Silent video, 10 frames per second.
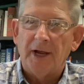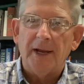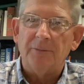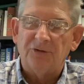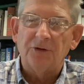I
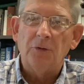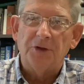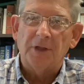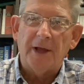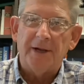am so
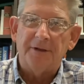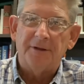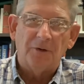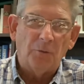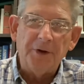delighted
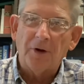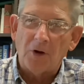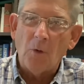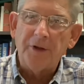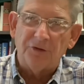that we are
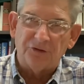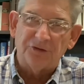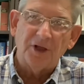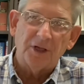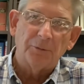going to
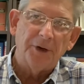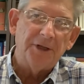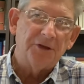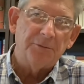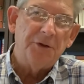
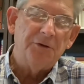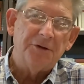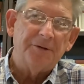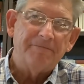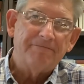celebrate
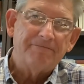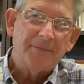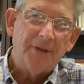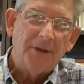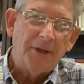communion.
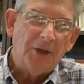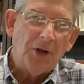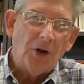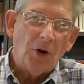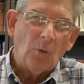
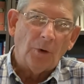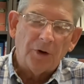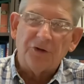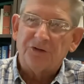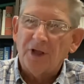We're
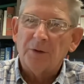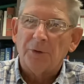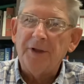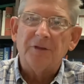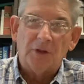going to
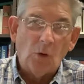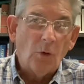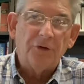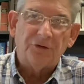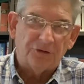celebrate the
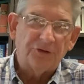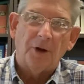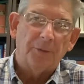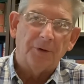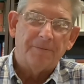Lord's
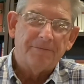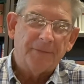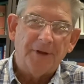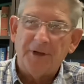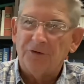Supper.
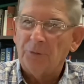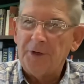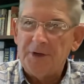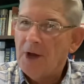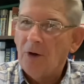And as
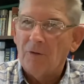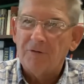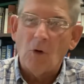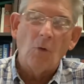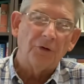we know, of
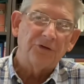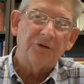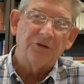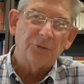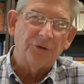course,
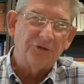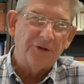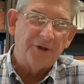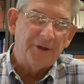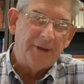this was the